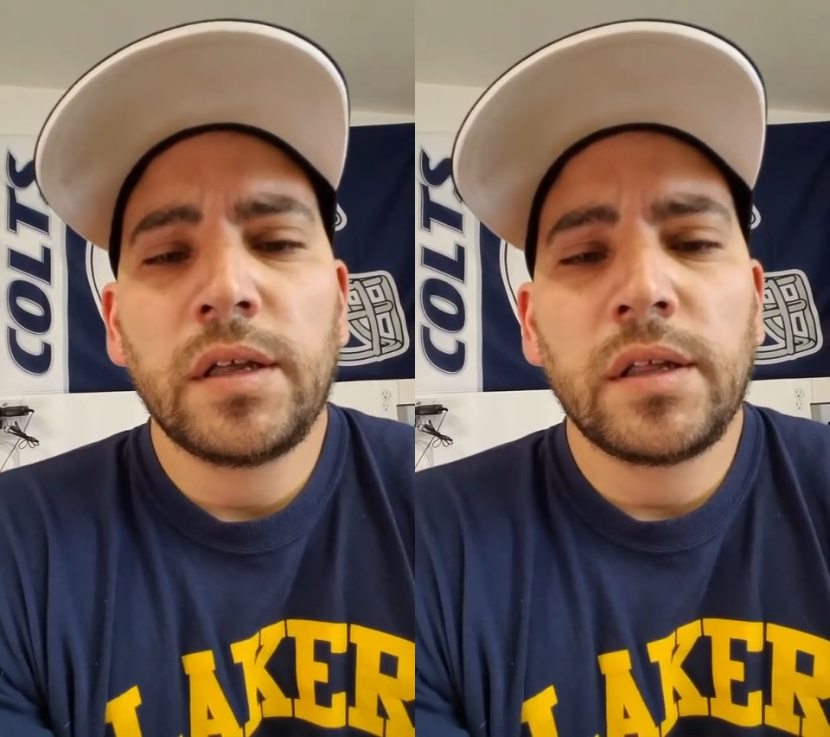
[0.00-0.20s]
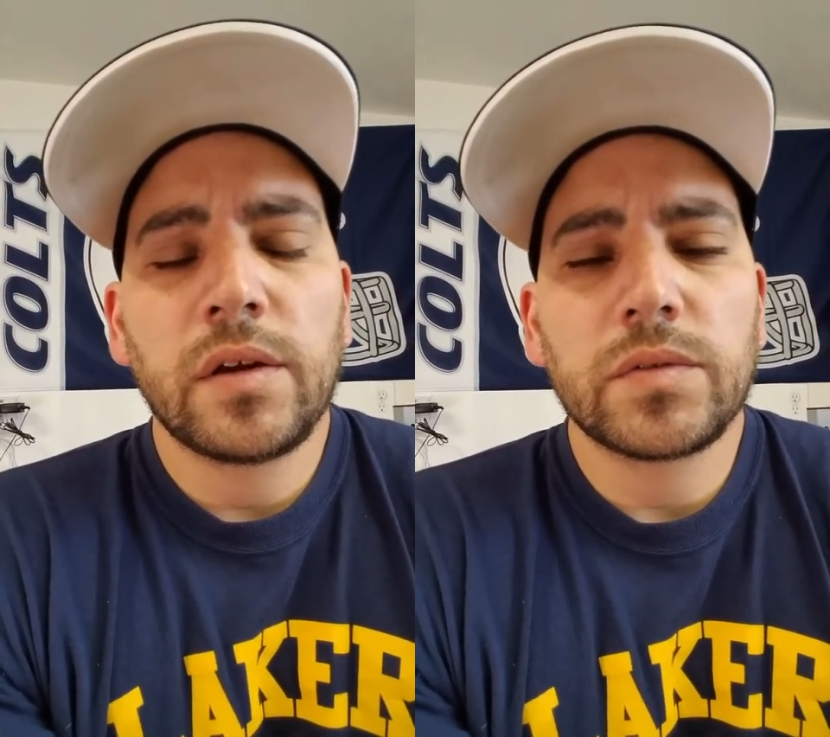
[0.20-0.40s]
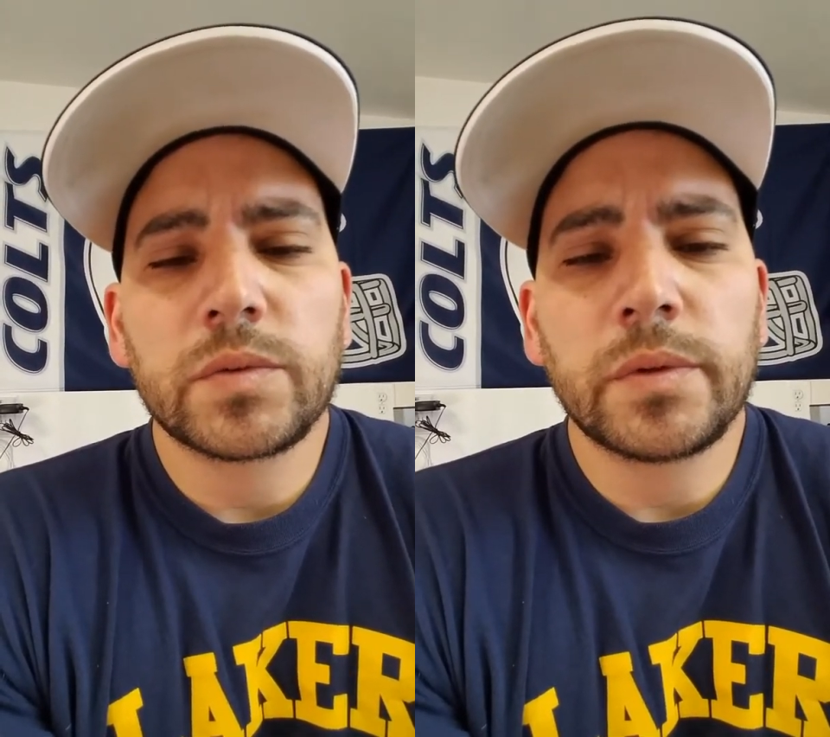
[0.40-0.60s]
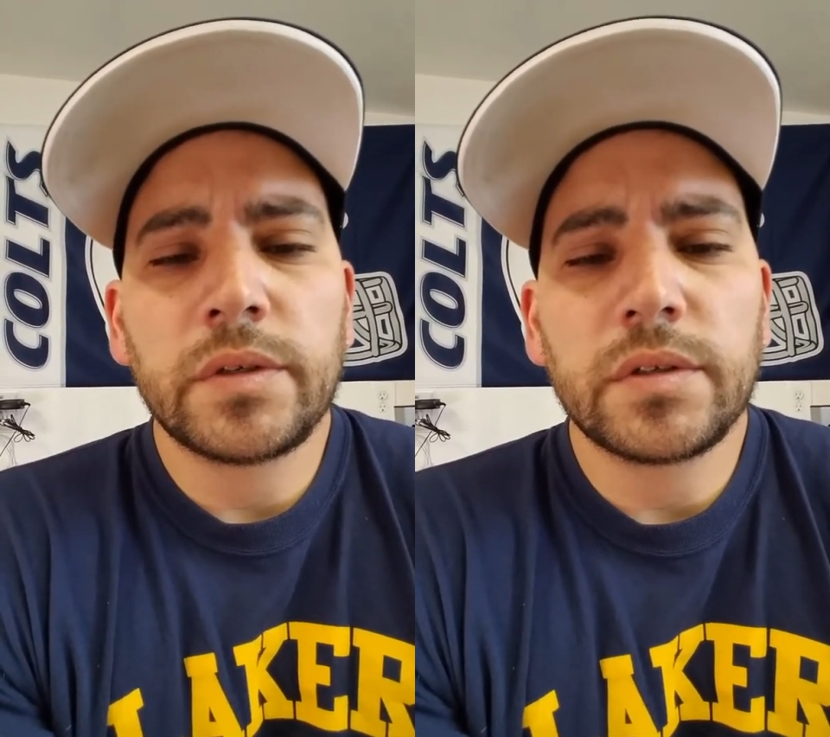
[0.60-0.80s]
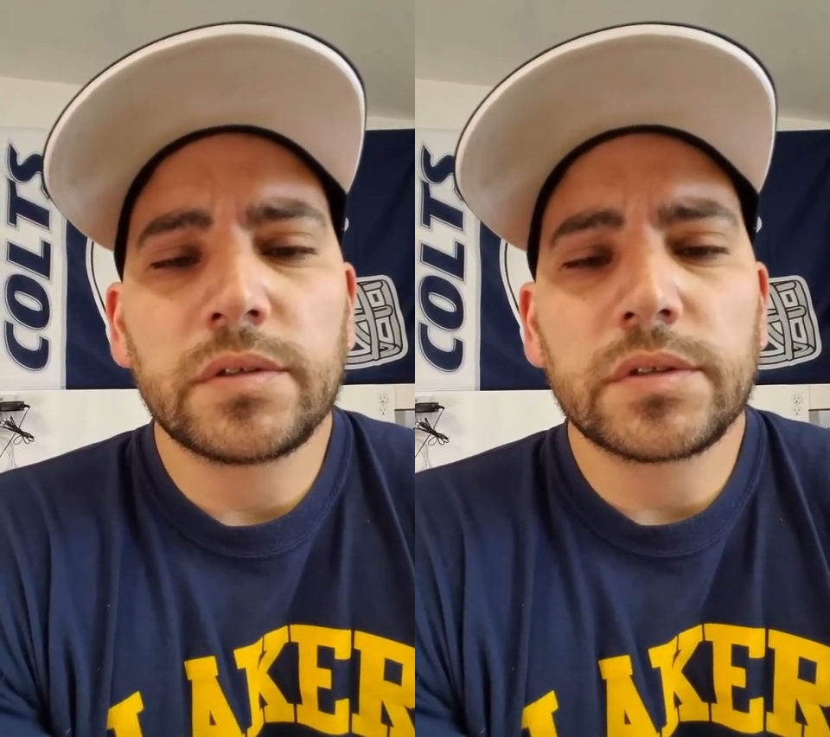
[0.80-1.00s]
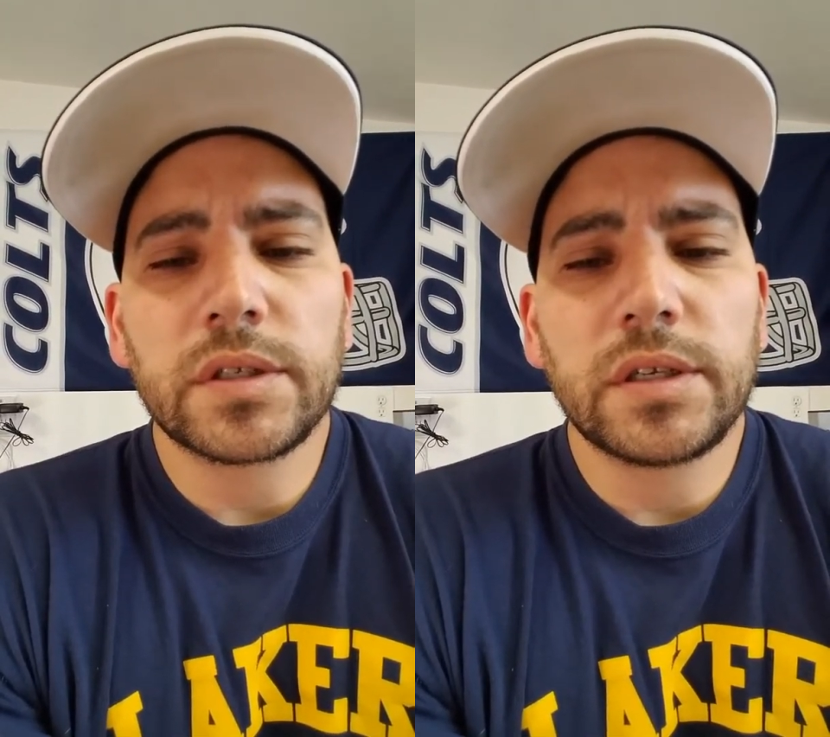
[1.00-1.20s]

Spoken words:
That was one of those,